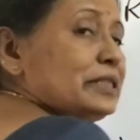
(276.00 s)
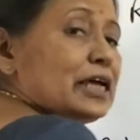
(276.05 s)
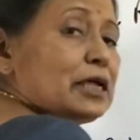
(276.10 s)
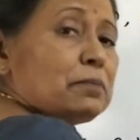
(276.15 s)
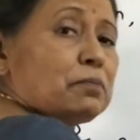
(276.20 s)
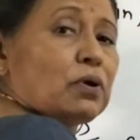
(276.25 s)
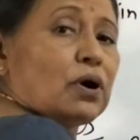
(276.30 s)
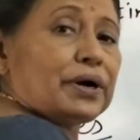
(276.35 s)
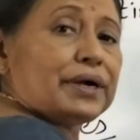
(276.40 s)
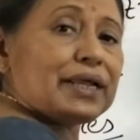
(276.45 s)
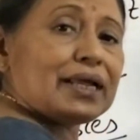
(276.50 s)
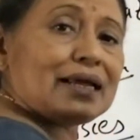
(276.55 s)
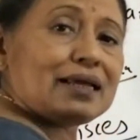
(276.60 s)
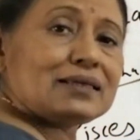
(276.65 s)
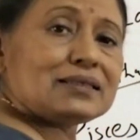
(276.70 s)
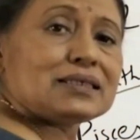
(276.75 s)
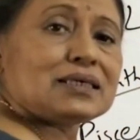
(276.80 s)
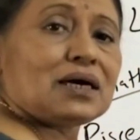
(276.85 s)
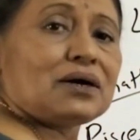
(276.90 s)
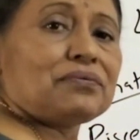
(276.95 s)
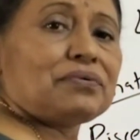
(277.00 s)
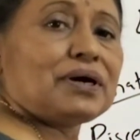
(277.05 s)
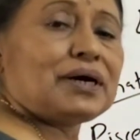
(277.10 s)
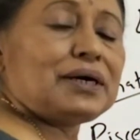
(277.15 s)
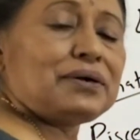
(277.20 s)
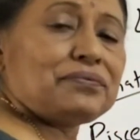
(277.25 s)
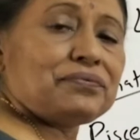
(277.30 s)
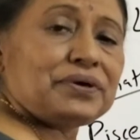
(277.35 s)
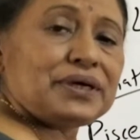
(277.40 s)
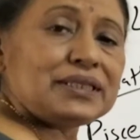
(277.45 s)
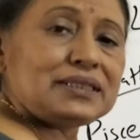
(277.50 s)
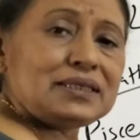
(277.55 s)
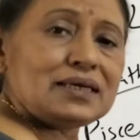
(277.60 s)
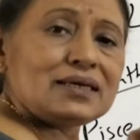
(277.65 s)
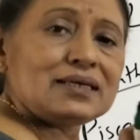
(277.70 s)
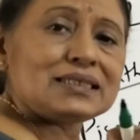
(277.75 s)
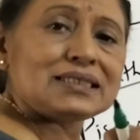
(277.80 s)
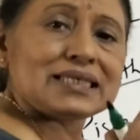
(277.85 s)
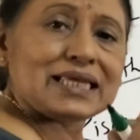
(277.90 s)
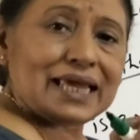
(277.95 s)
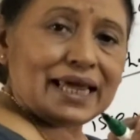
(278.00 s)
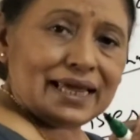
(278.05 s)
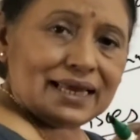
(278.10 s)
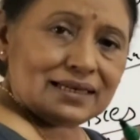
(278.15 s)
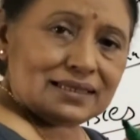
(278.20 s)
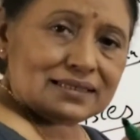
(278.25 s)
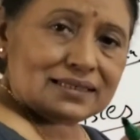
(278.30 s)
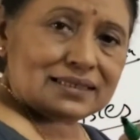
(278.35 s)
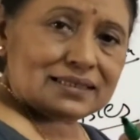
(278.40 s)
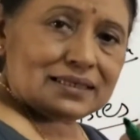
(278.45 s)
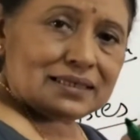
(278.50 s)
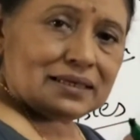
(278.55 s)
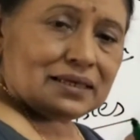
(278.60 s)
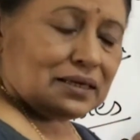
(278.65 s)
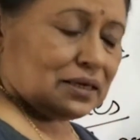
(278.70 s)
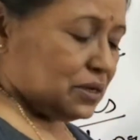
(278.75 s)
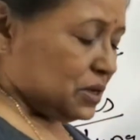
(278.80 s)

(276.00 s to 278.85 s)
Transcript: their body is covered with scales,